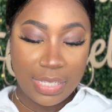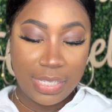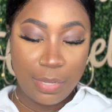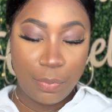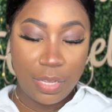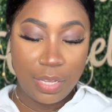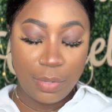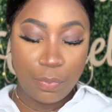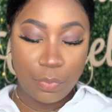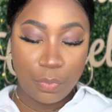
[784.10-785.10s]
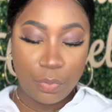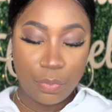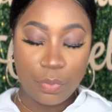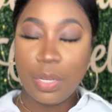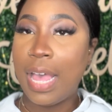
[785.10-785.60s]
see
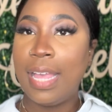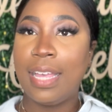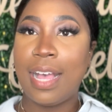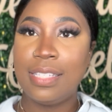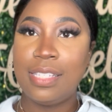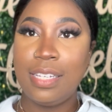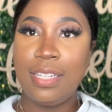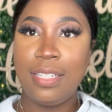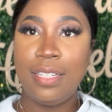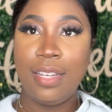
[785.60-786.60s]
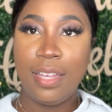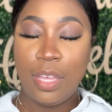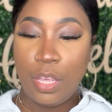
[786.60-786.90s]
people, like, I see